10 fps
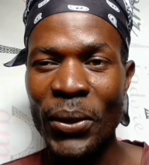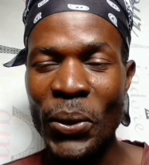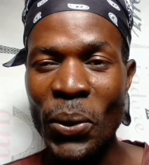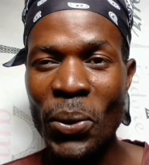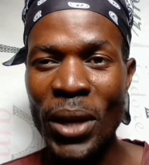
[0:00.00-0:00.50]

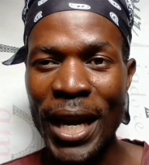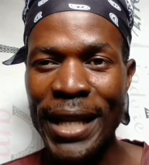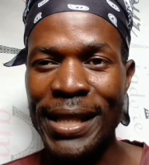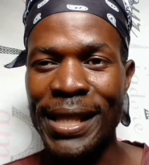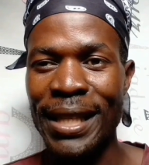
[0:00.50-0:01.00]
Google
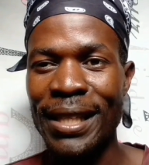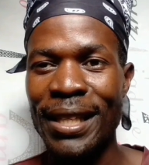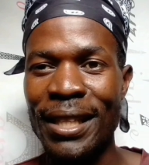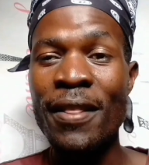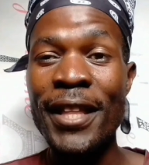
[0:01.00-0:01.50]
AdSense.
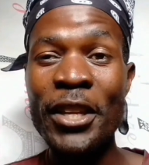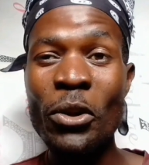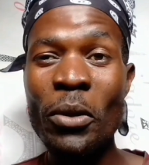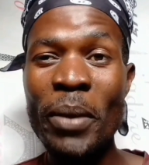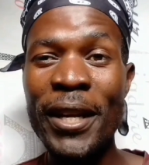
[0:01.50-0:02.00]
Then
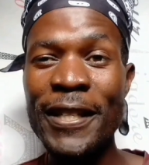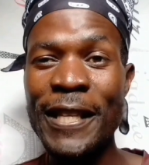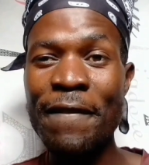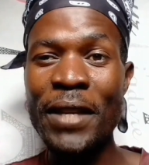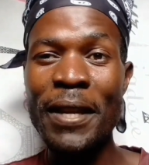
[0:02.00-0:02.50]
you will be
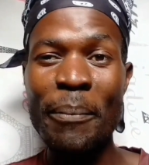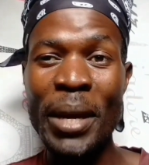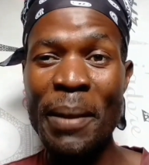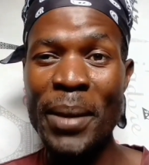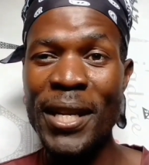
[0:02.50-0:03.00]
receiving
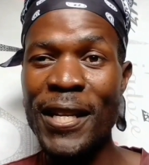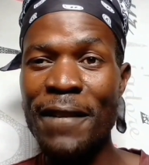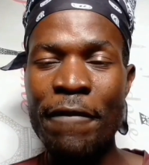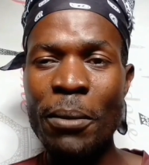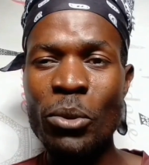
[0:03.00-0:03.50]

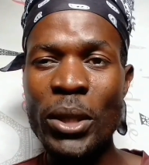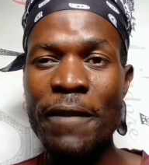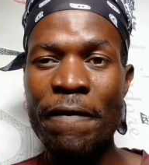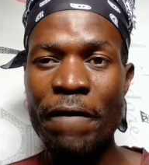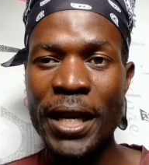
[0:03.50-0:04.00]
payment from
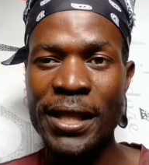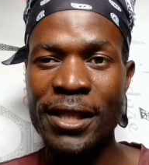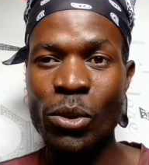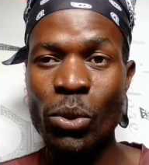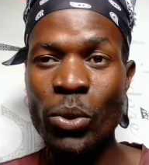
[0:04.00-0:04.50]

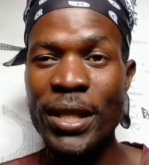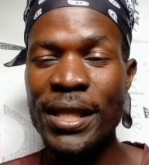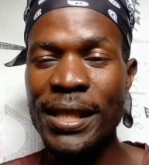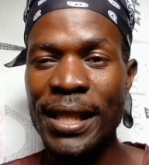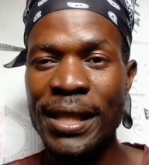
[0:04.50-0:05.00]
21st to
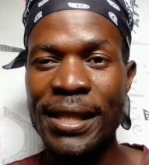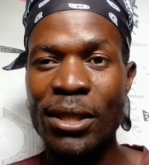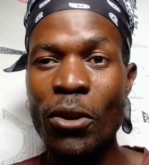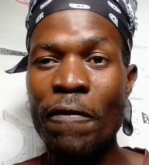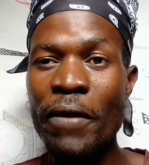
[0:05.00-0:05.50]

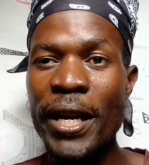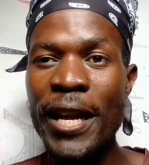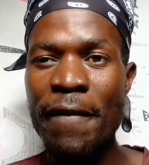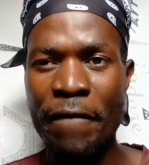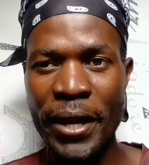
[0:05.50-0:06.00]
26th of
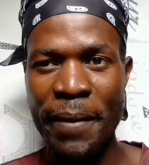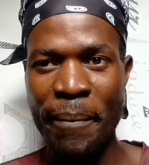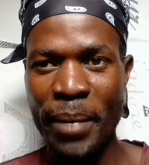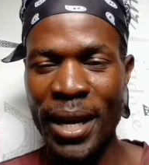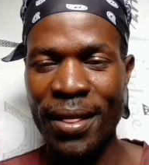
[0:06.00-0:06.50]
every
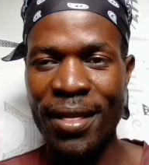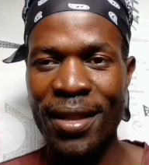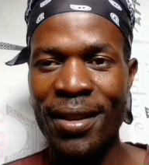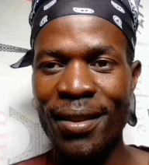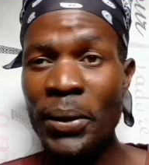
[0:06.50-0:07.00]
month.